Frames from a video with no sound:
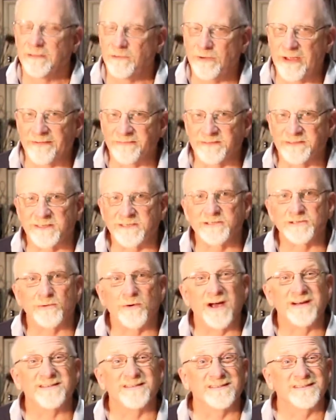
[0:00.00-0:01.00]
You have a
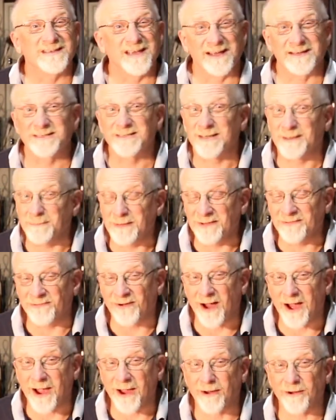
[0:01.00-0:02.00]
situation, say a chimney
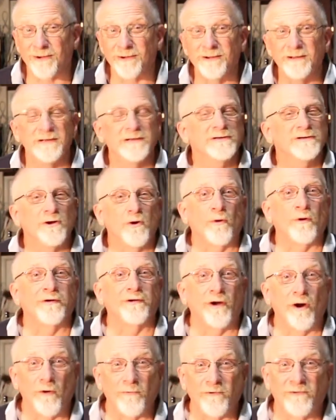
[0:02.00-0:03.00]
fire or
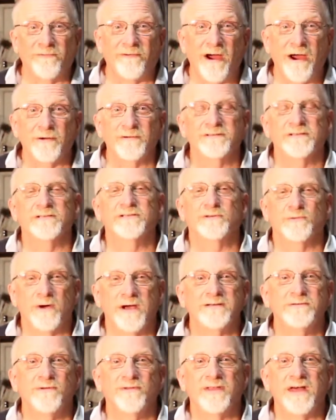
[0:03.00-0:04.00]
an overfire
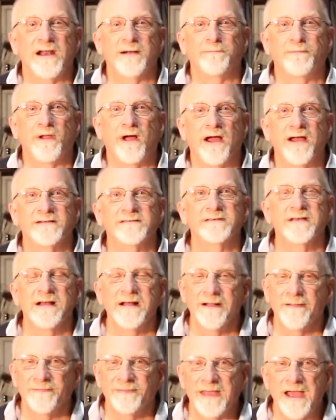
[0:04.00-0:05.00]
situation with that appliance,
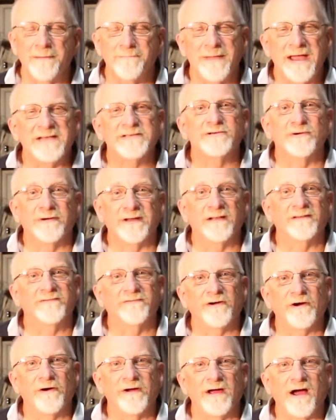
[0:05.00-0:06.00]
that masonry gets
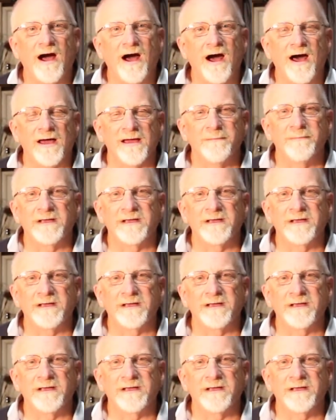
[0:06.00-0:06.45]
very hot.